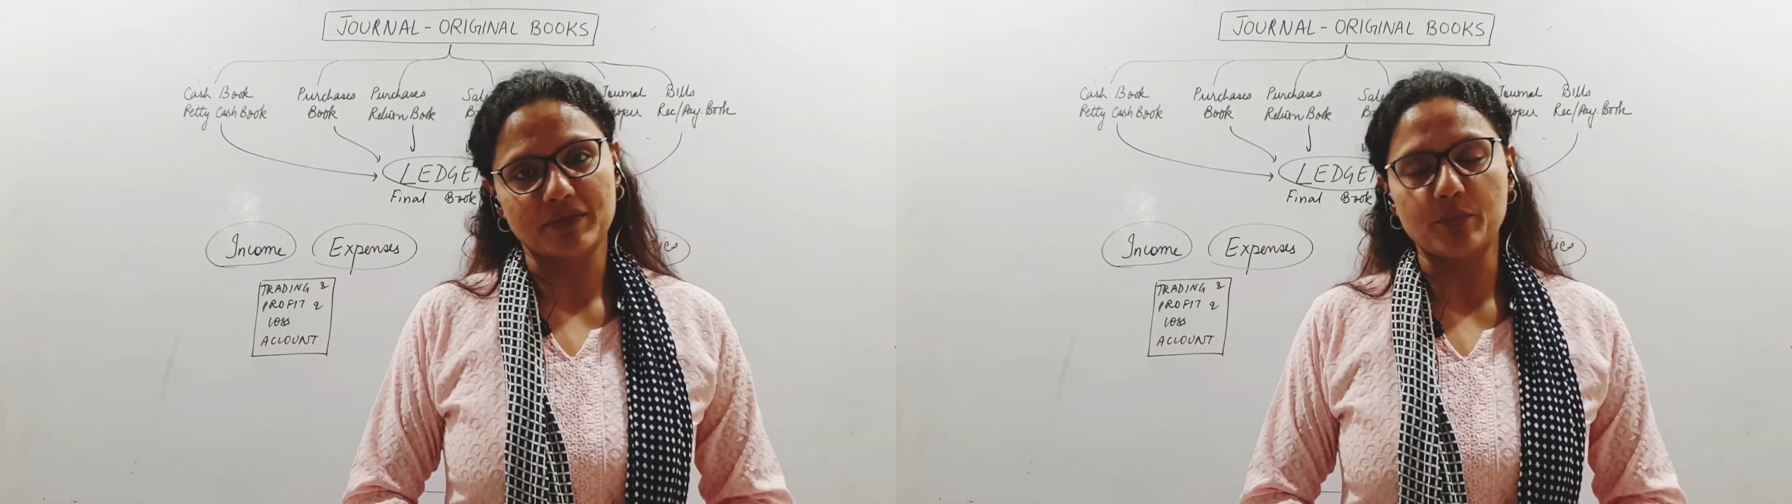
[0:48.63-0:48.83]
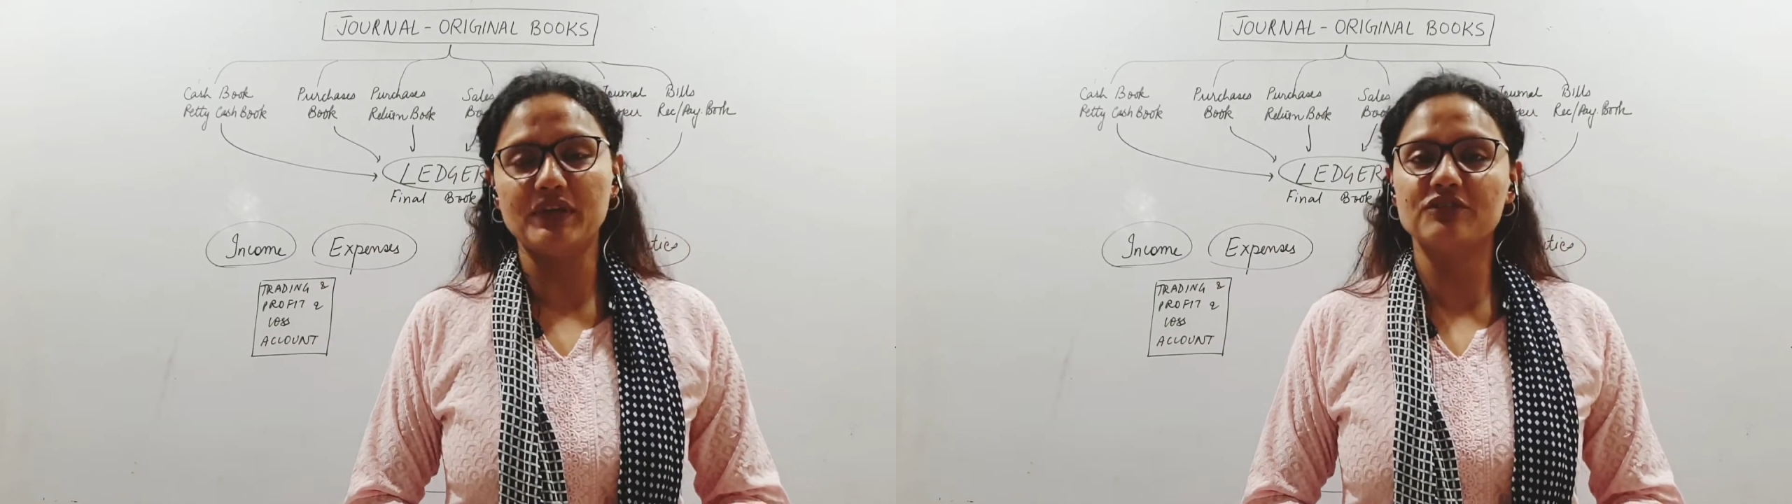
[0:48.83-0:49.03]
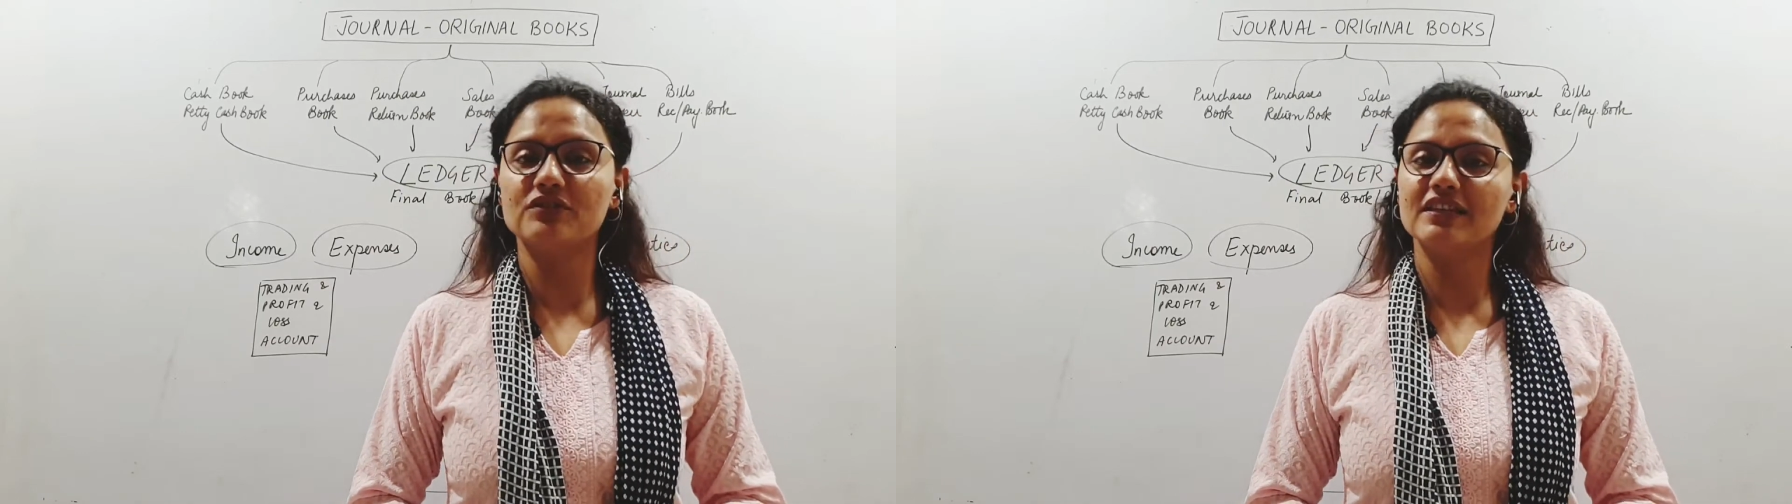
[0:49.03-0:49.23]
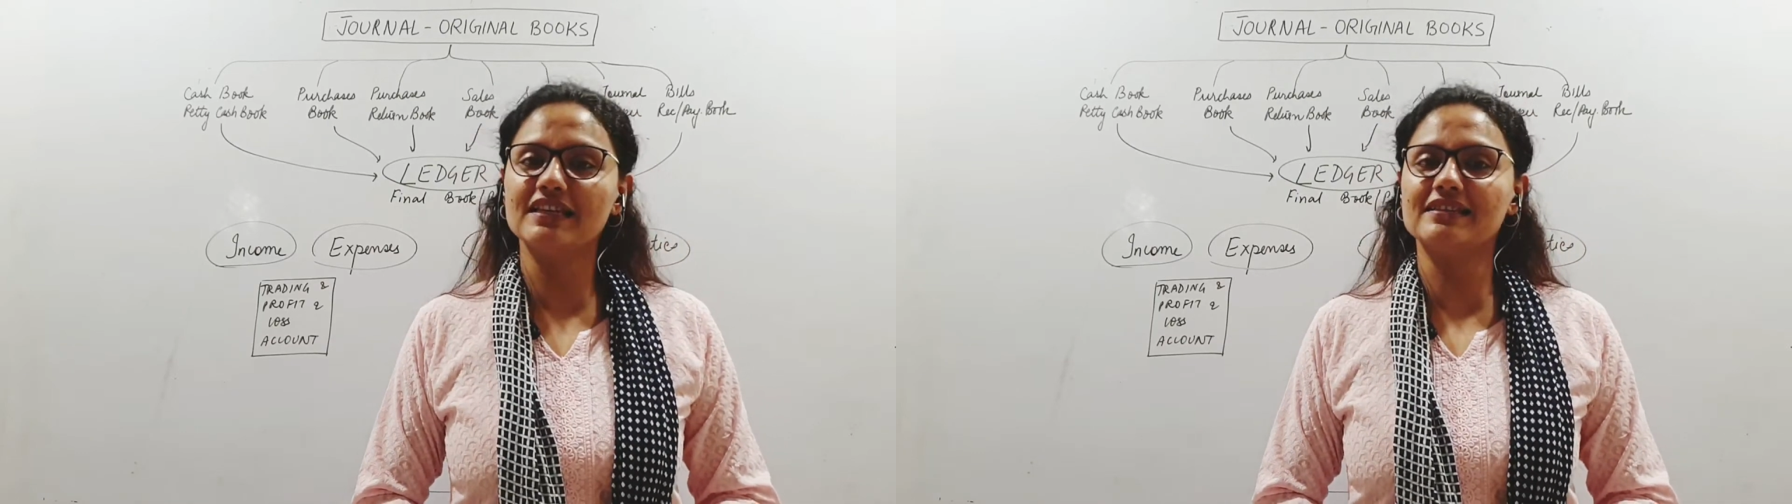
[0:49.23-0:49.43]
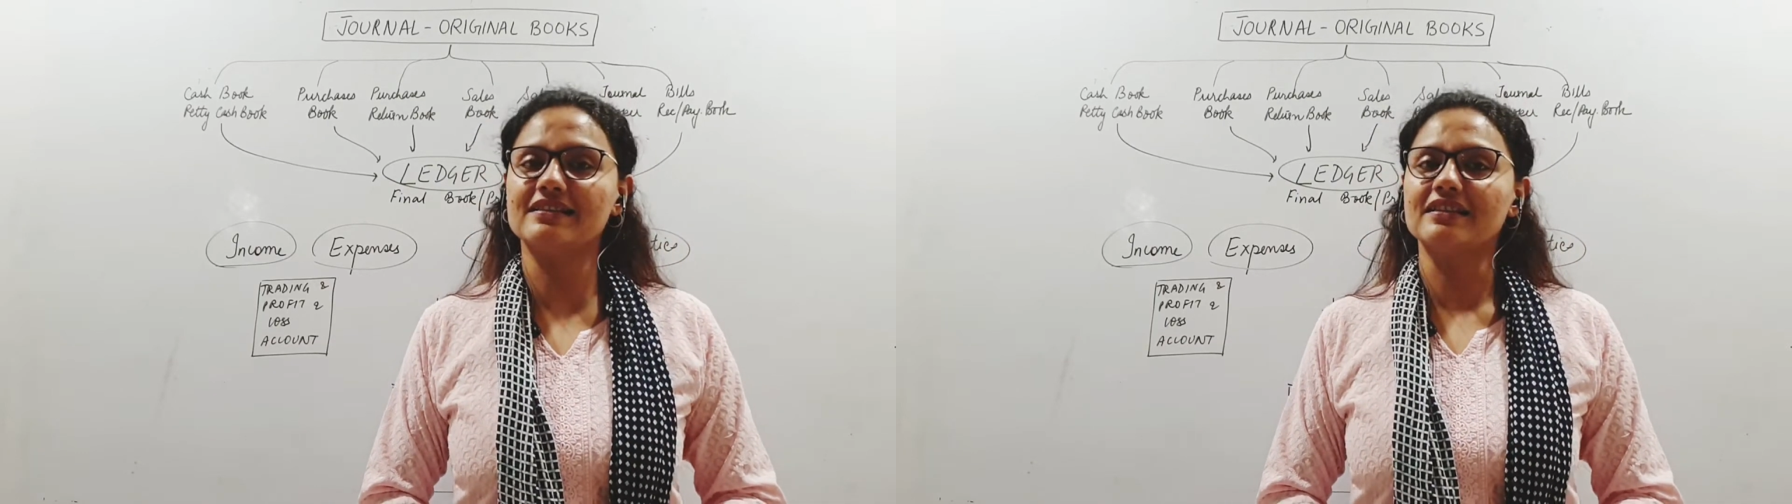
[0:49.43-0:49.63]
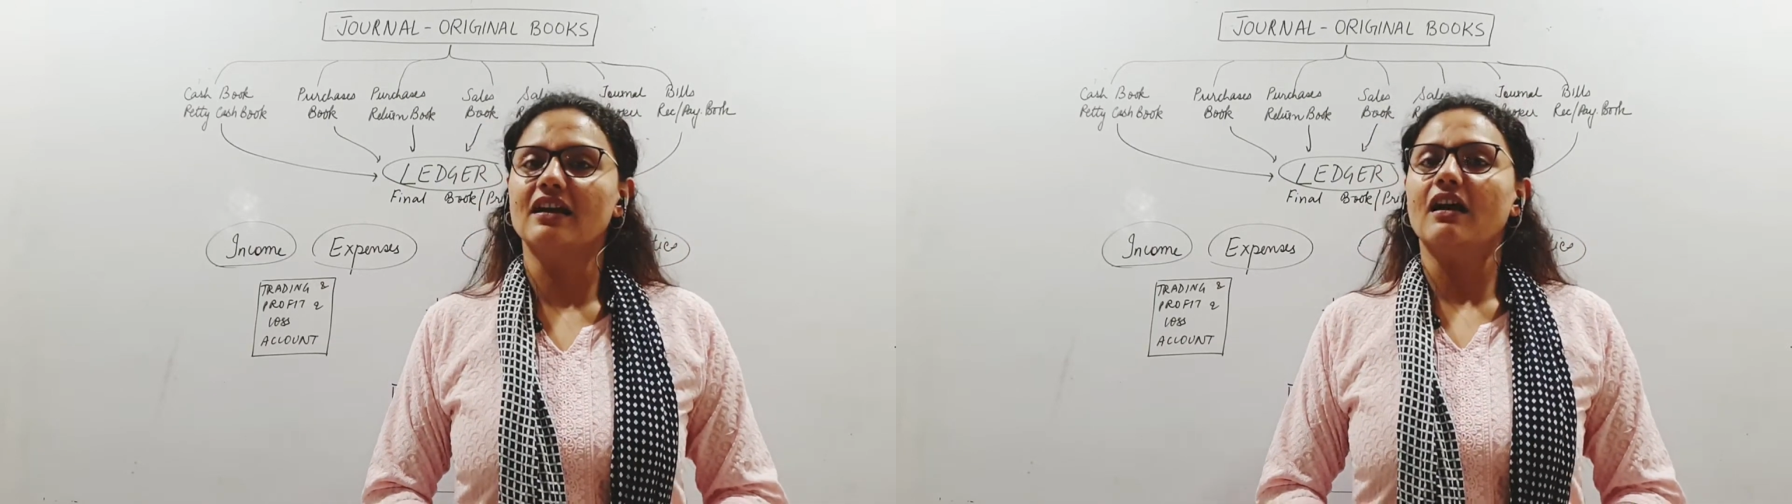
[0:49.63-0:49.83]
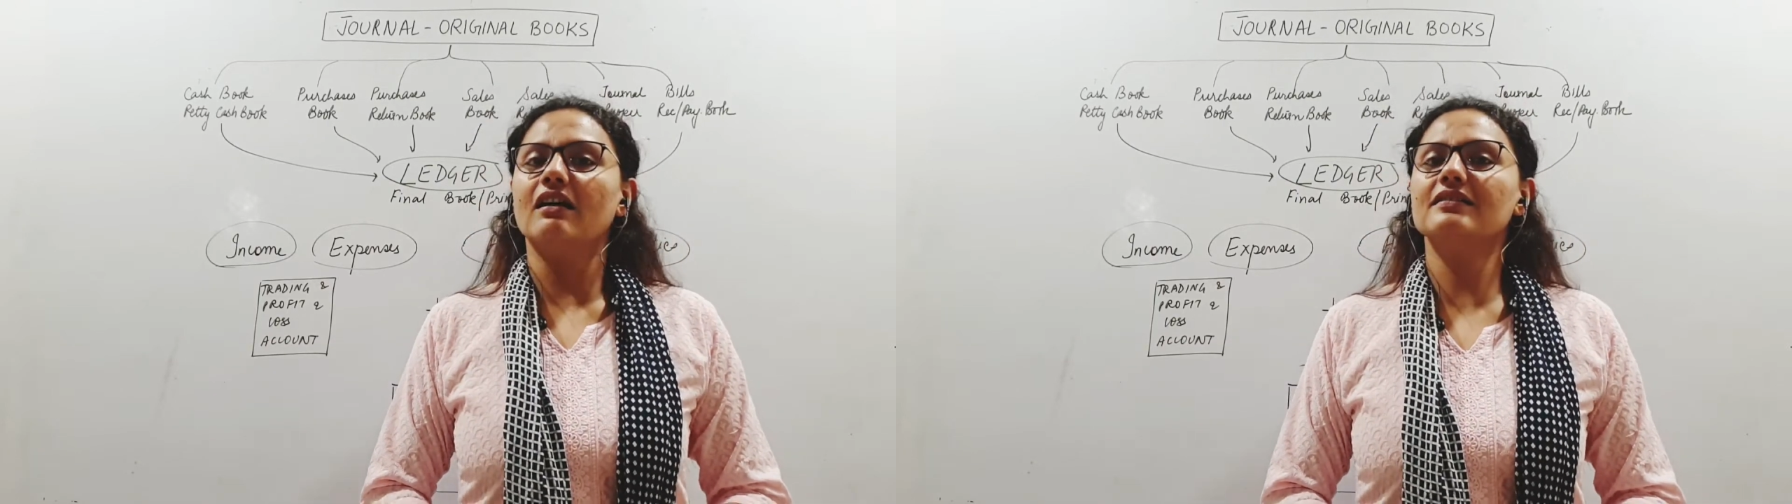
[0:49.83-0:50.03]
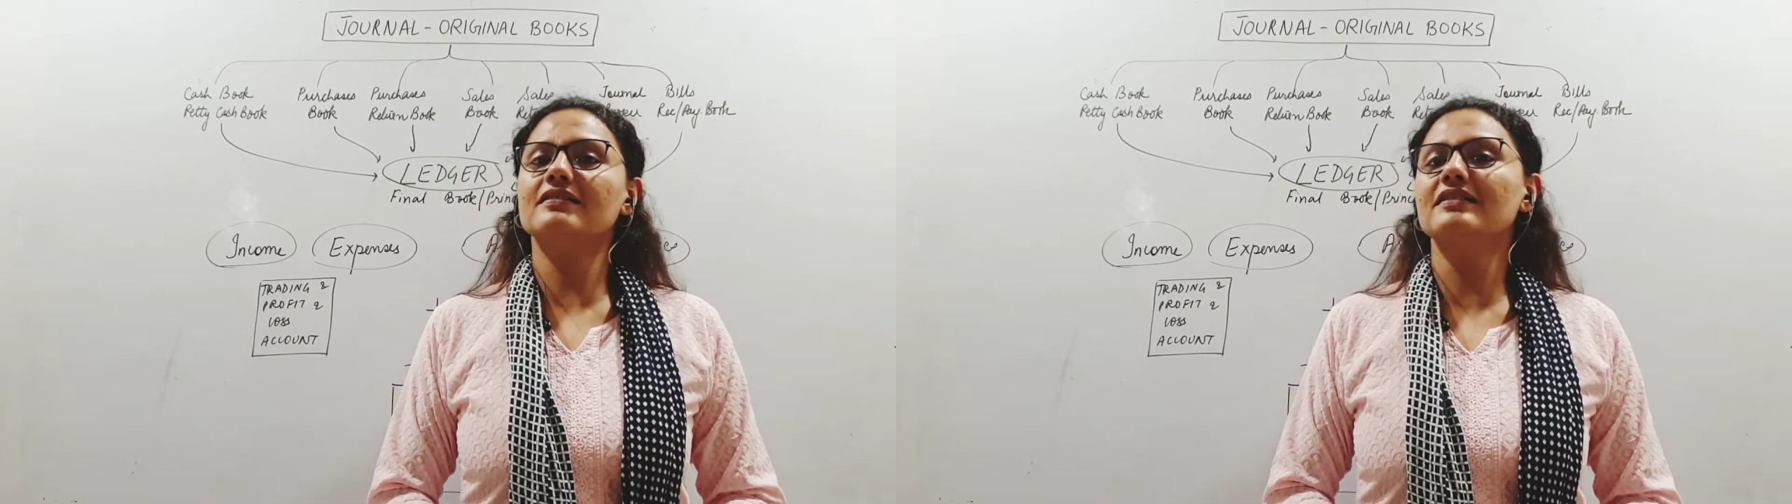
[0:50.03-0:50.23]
which is a